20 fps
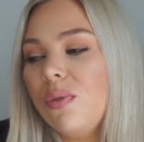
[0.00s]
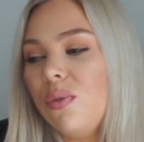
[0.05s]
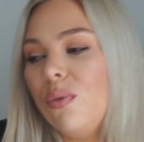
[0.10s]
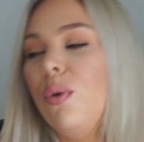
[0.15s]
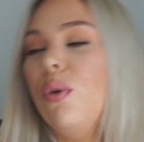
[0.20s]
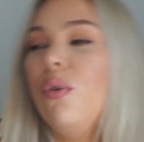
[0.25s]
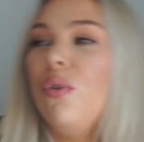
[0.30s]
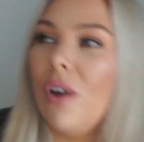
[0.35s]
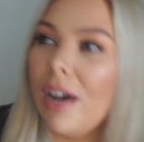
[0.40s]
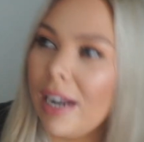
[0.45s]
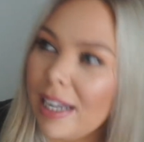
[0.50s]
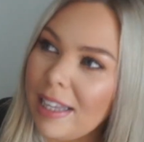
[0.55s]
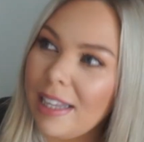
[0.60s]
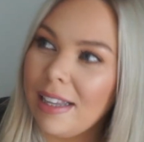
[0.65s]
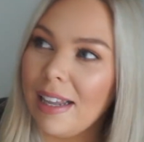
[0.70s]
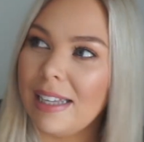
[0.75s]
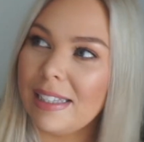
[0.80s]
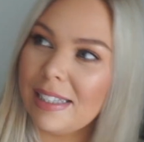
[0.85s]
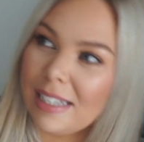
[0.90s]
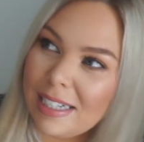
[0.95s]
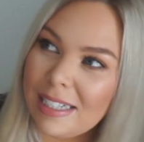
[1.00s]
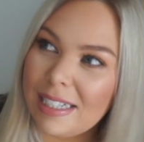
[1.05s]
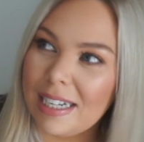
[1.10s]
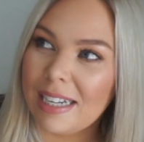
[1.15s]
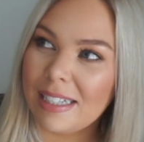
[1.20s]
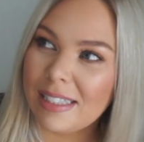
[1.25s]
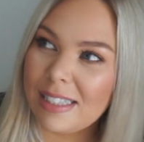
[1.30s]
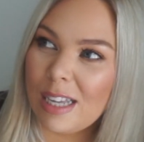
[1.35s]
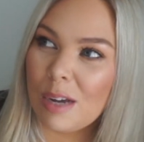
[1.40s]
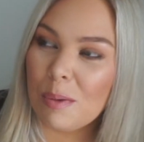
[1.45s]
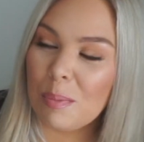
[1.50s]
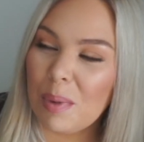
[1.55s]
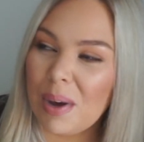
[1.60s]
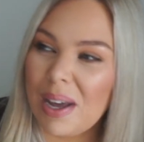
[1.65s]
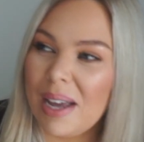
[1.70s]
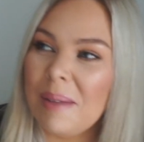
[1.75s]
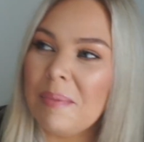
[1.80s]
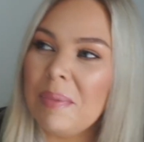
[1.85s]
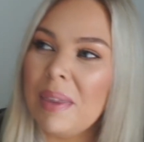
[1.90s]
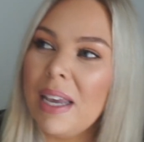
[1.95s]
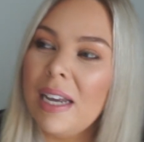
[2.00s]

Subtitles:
we're finally like sitting down somewhere.